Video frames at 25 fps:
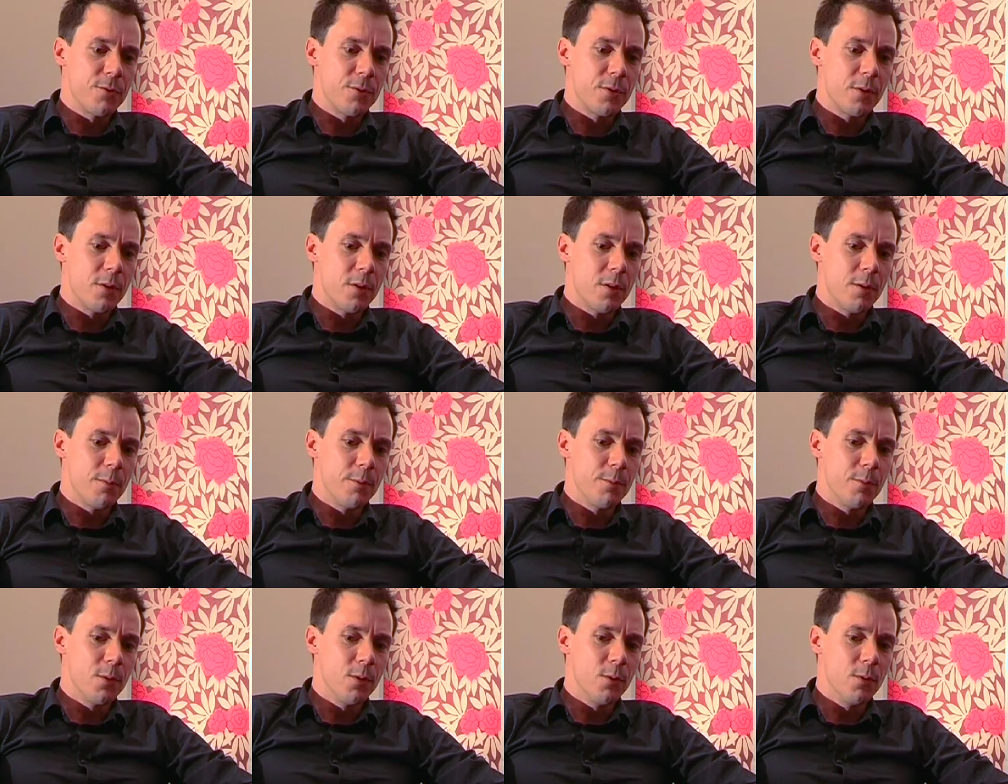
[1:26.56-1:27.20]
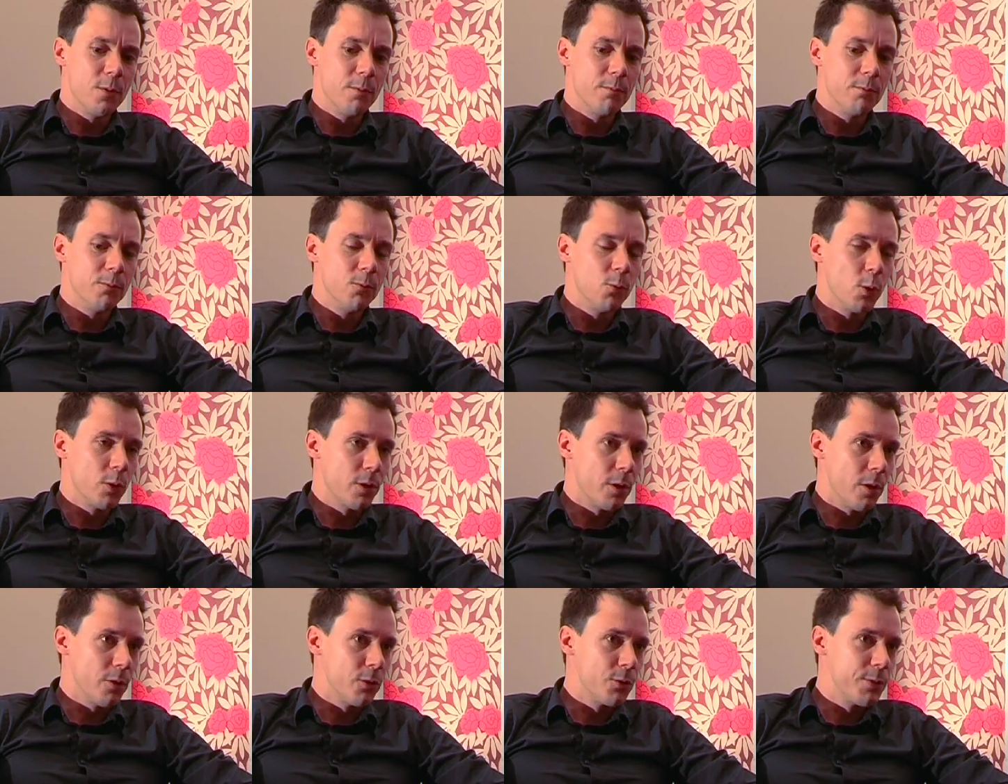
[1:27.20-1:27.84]
from
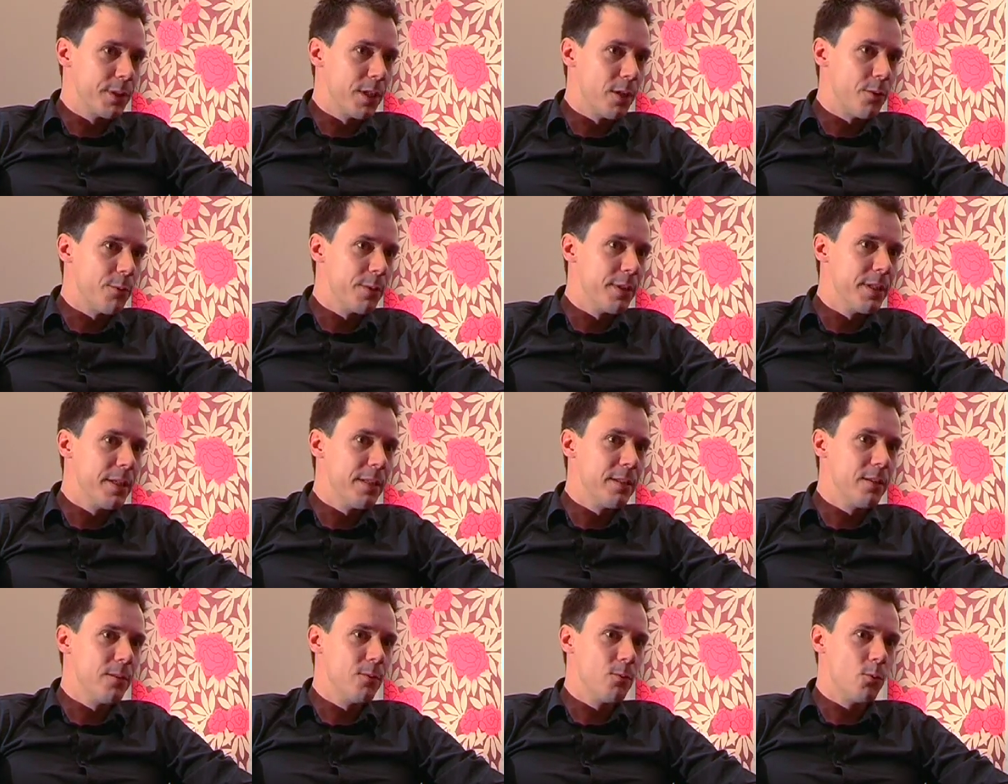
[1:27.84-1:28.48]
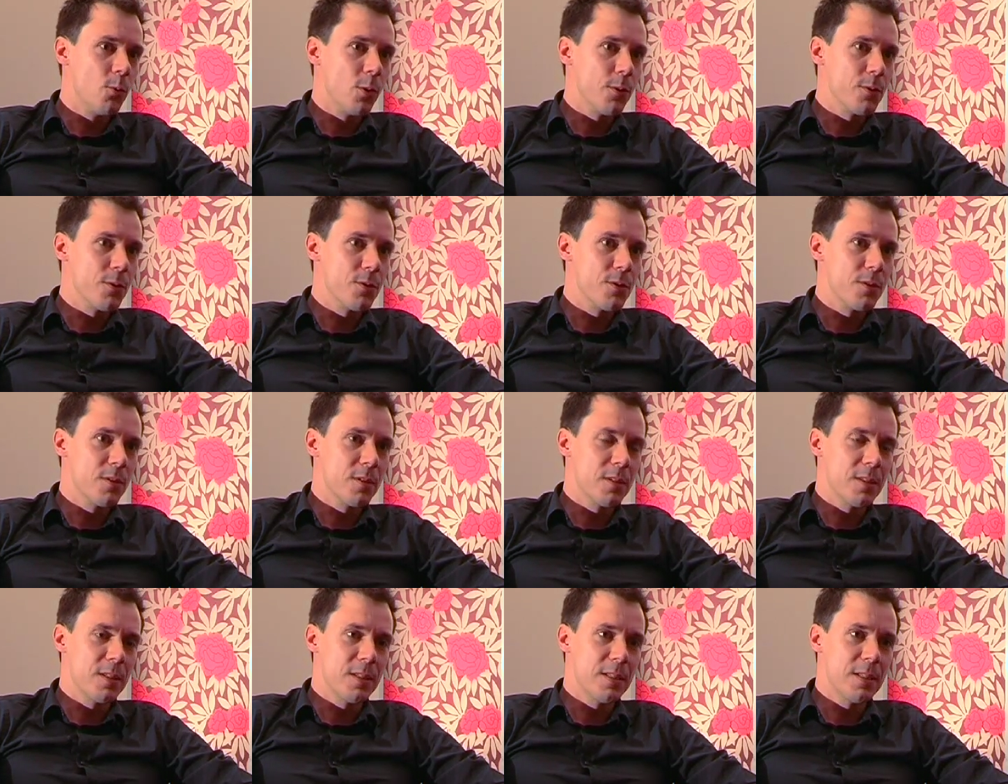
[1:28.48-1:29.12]
what country are we in,
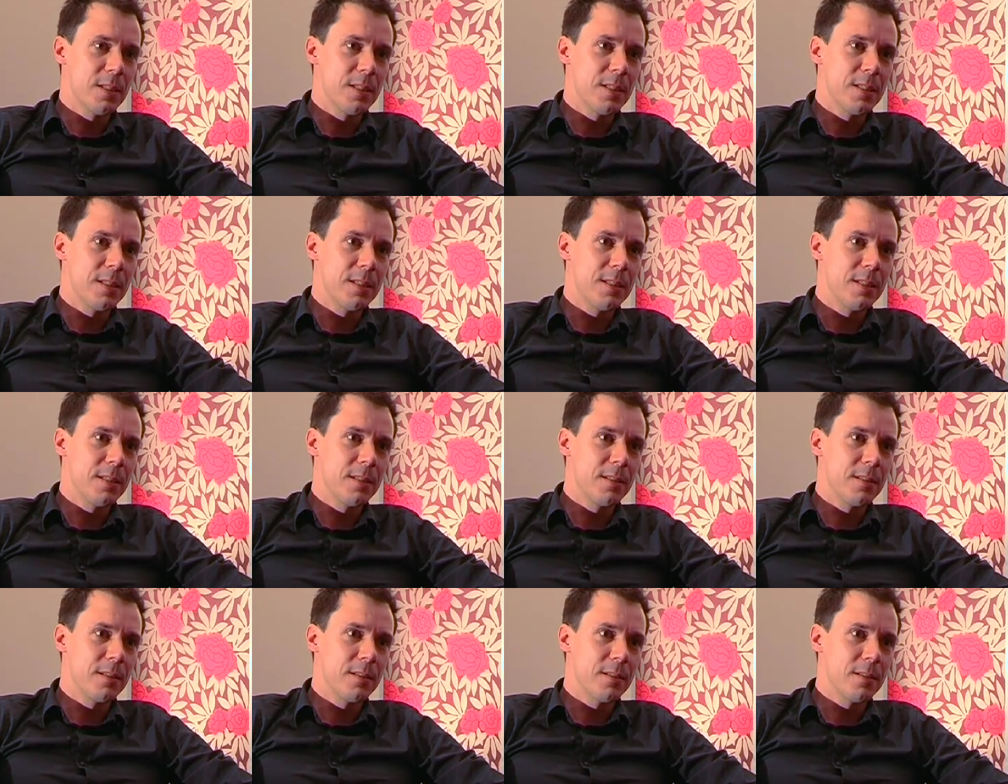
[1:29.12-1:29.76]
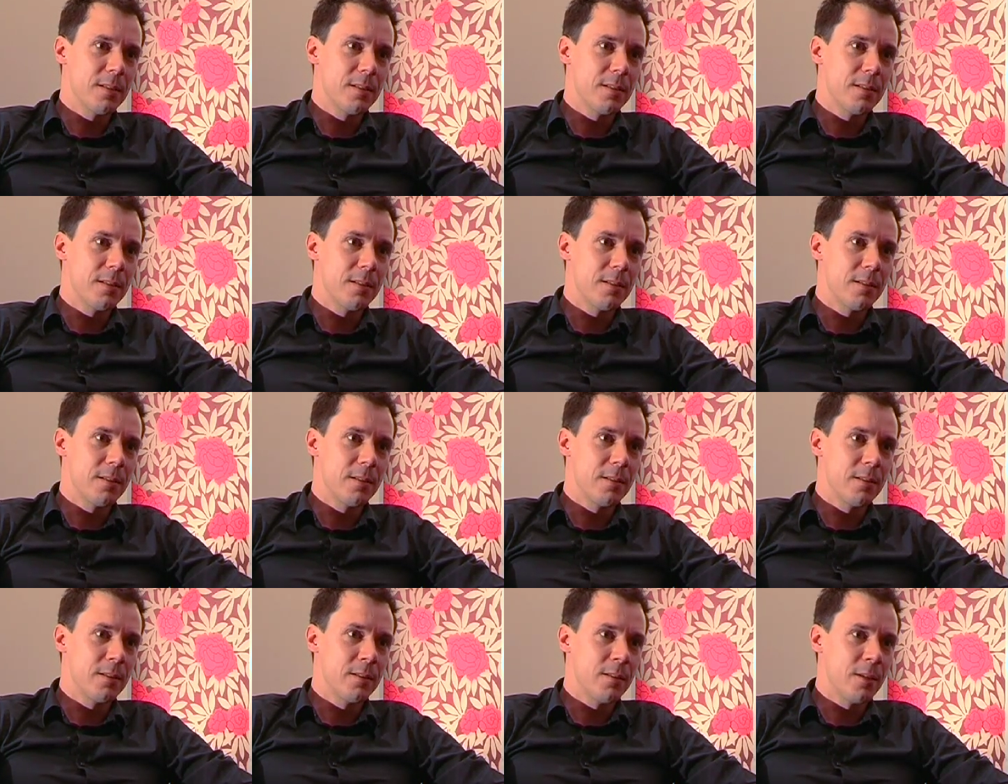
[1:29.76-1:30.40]
what's the
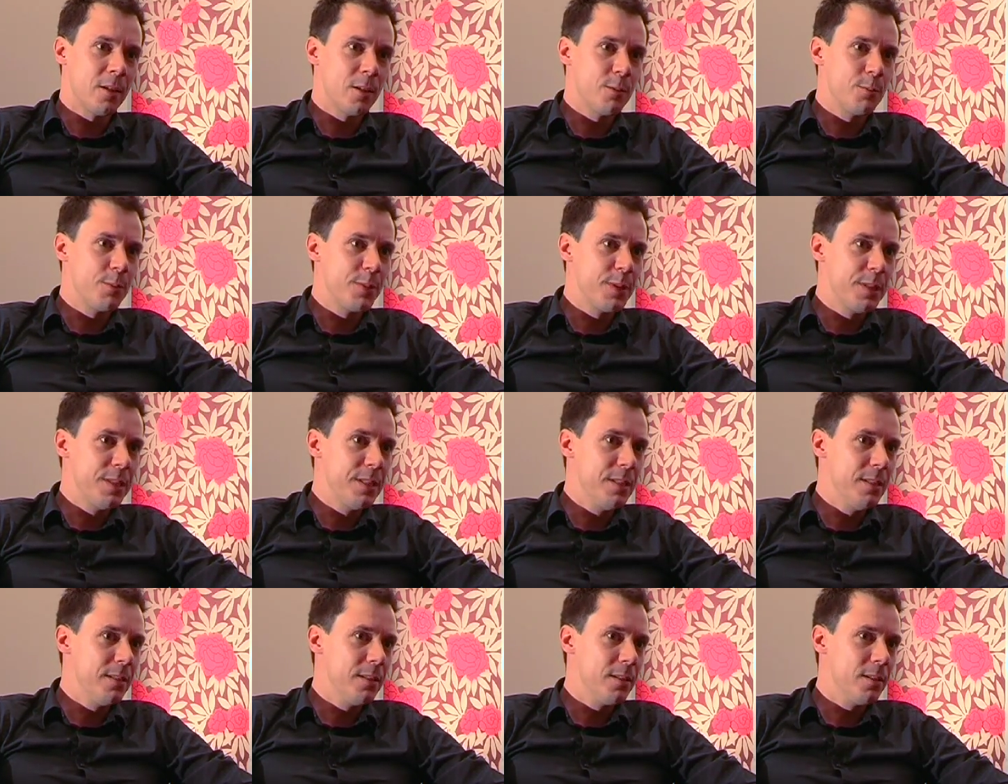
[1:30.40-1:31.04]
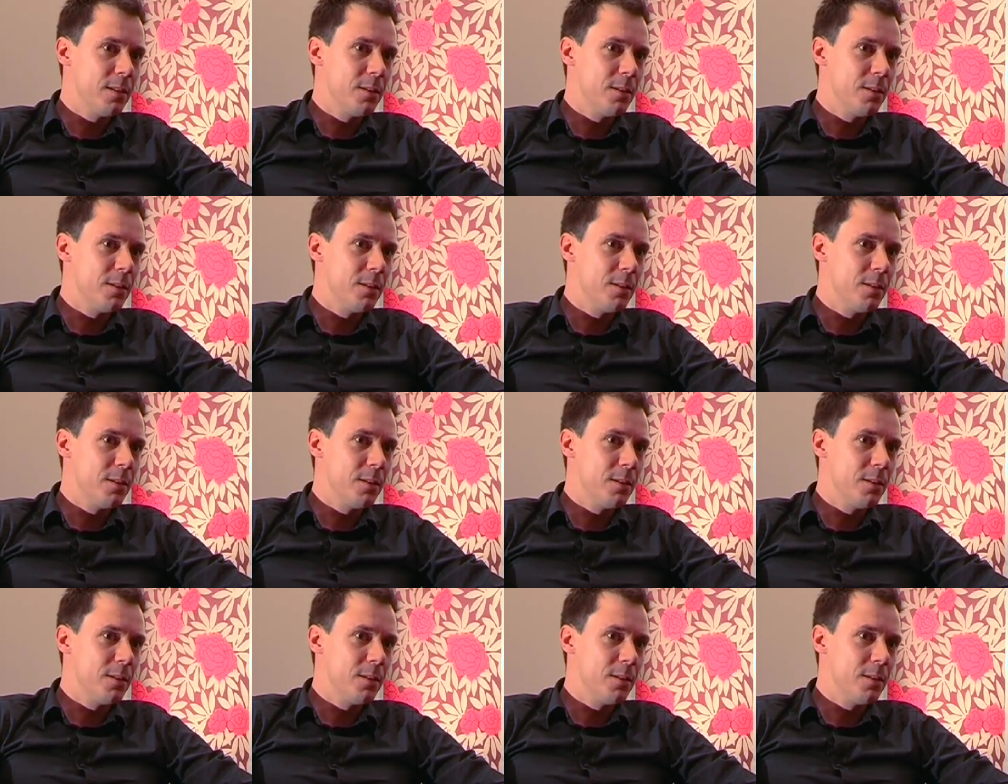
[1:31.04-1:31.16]
IP,